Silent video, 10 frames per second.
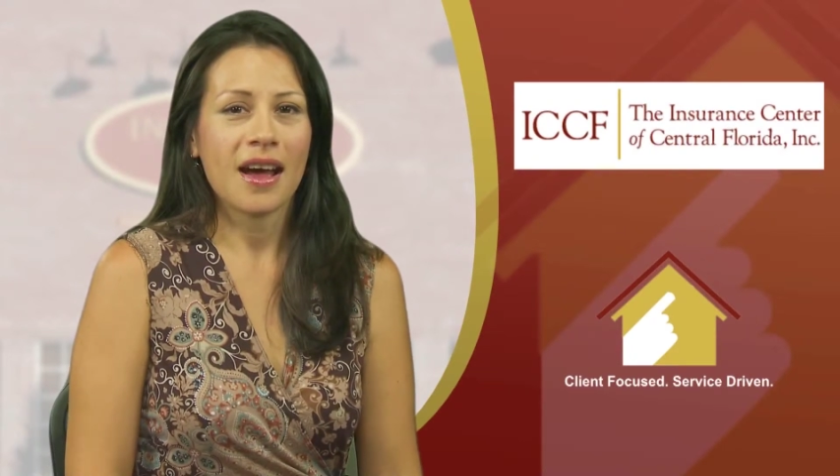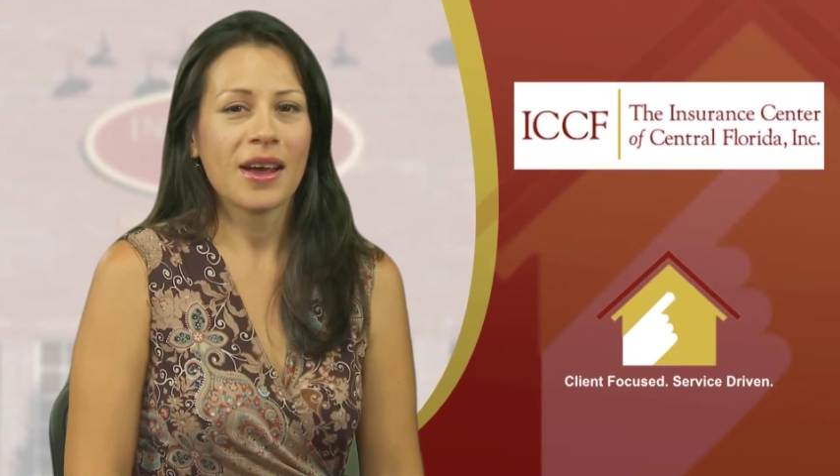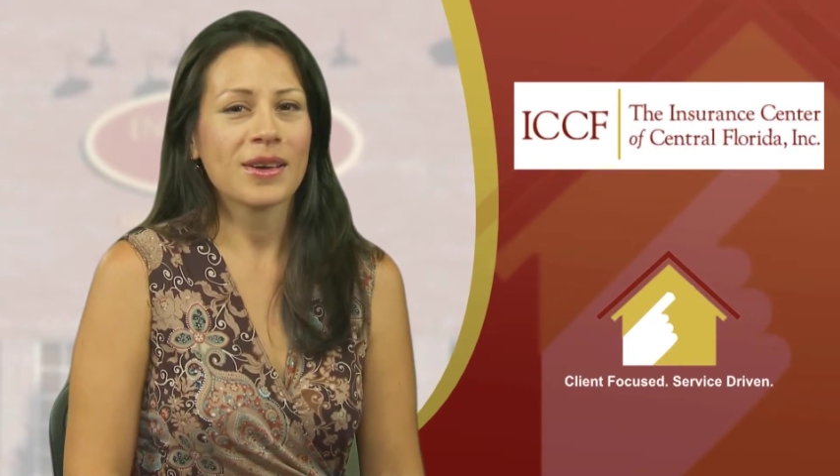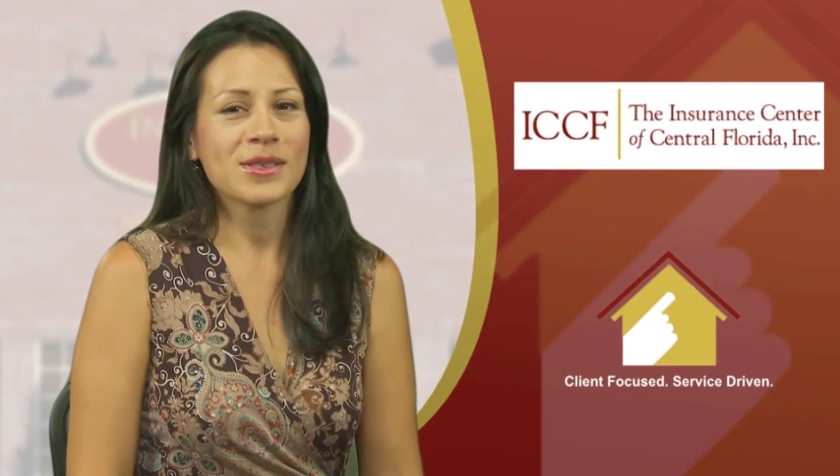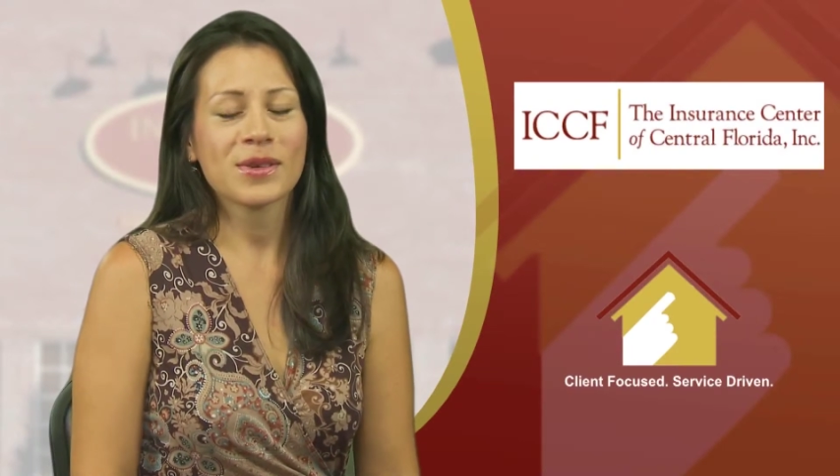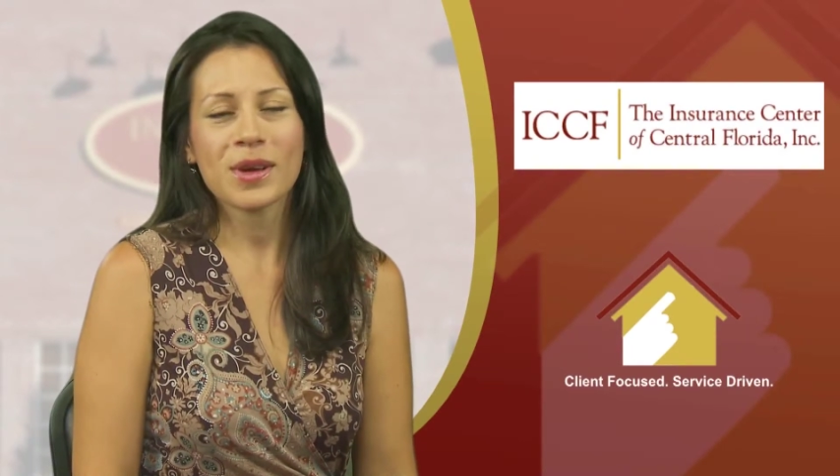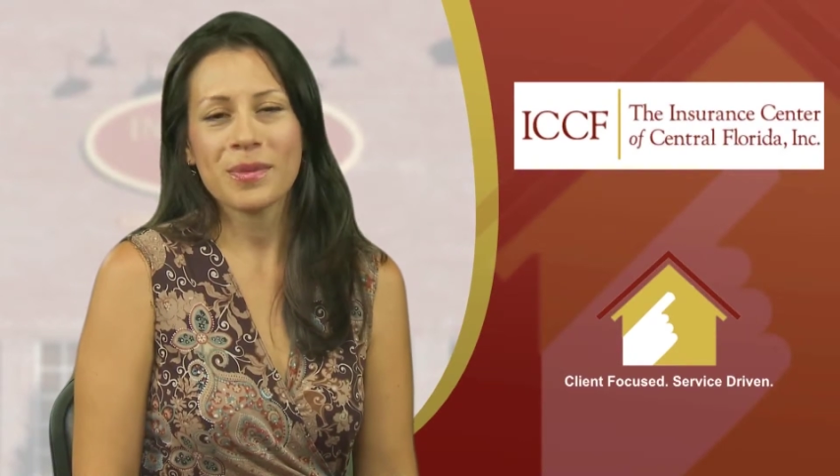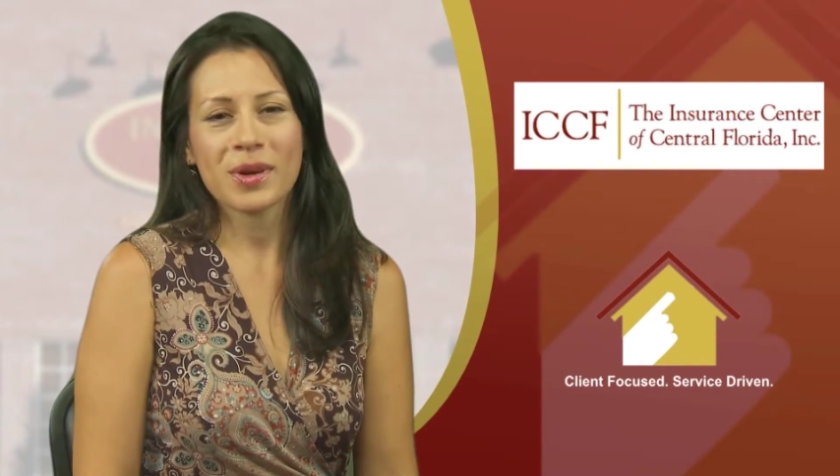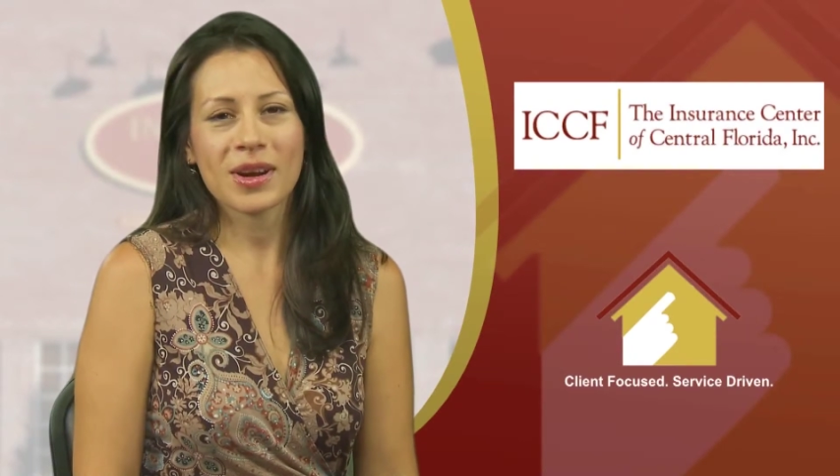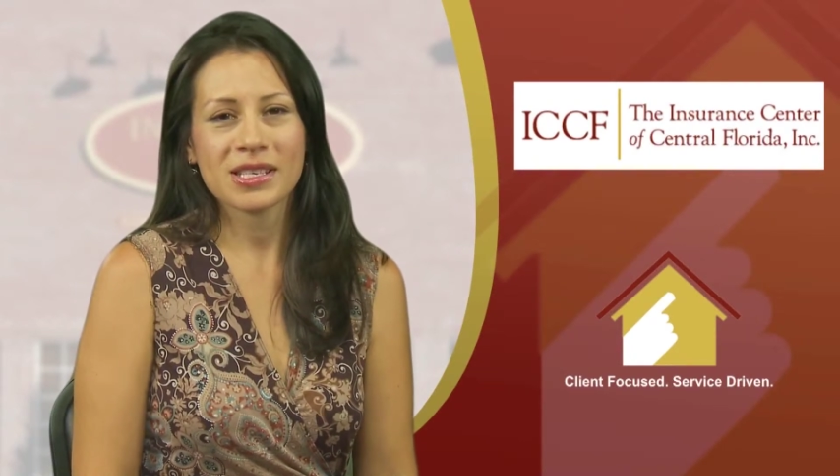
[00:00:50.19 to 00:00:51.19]
I also
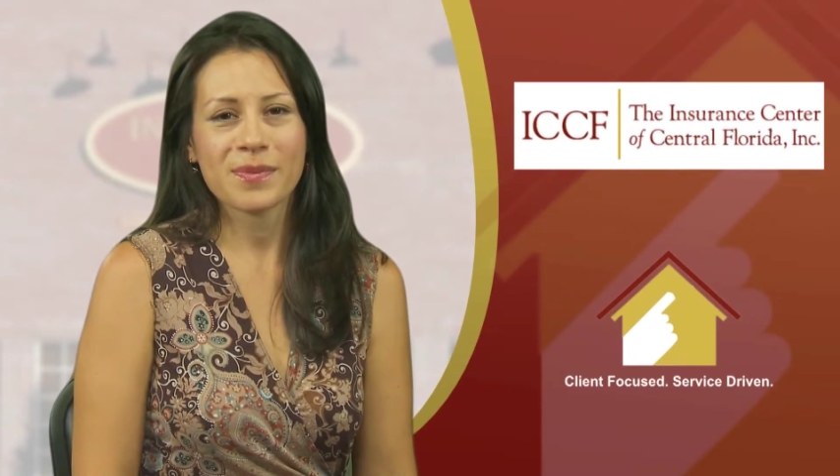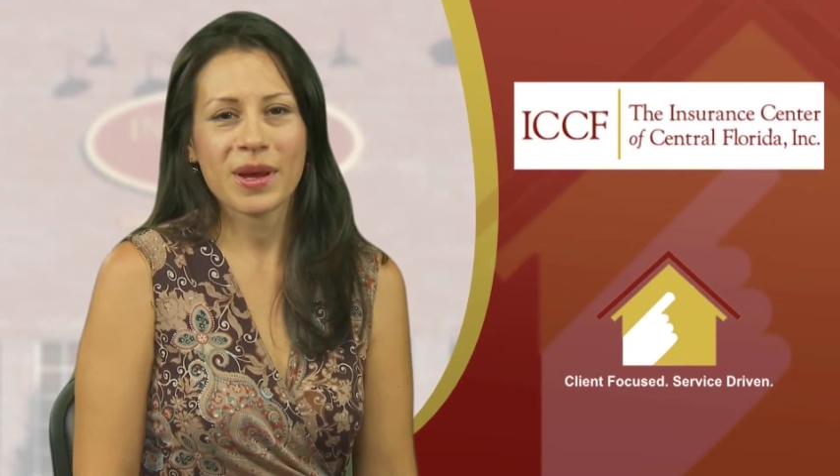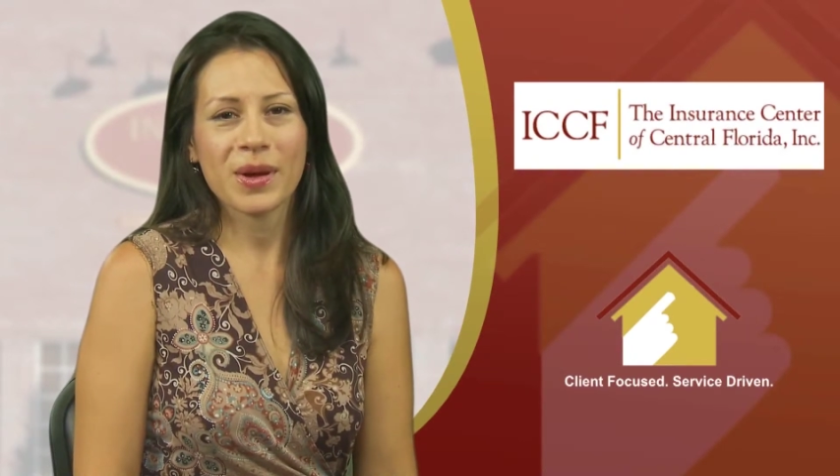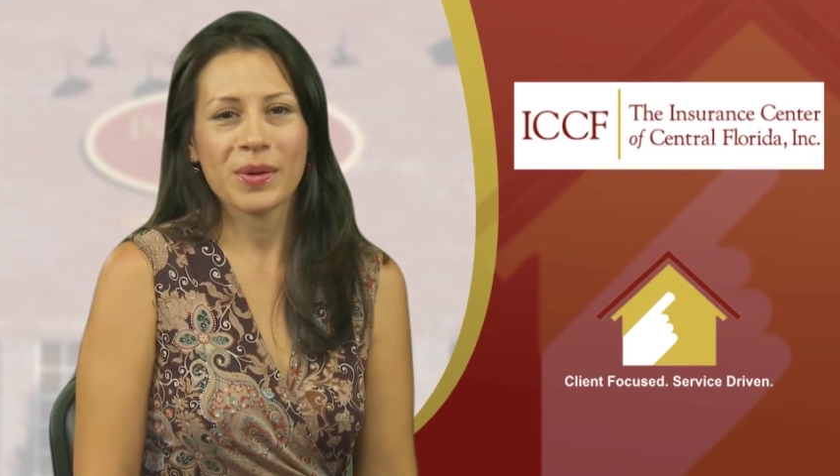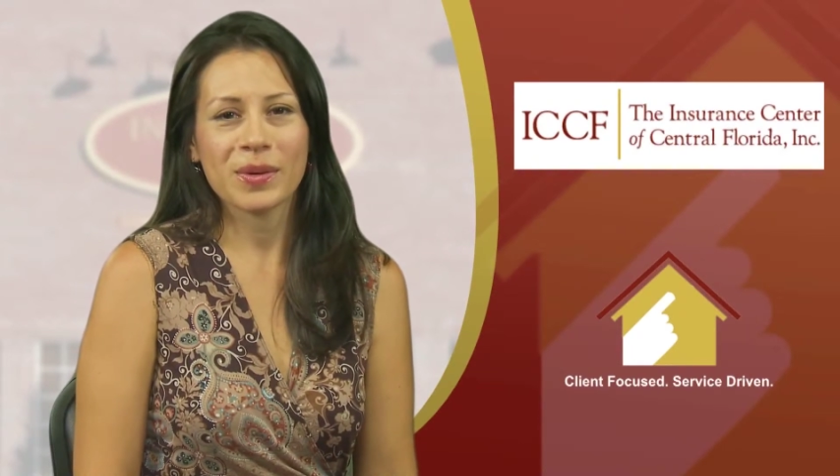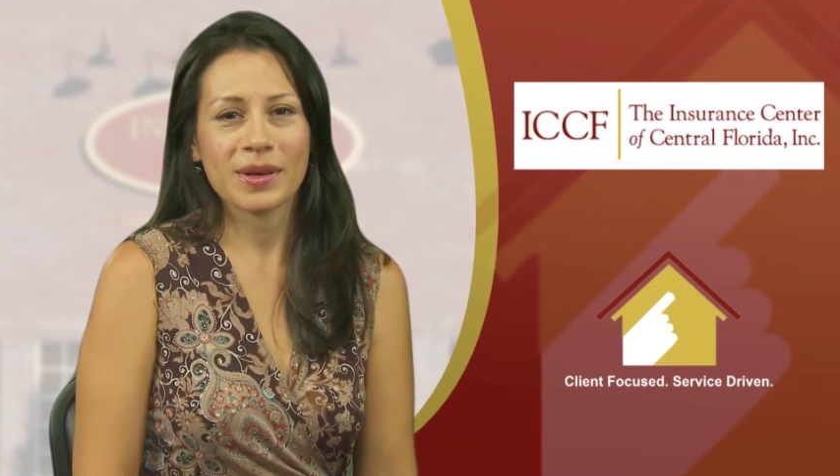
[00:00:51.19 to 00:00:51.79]
come across my own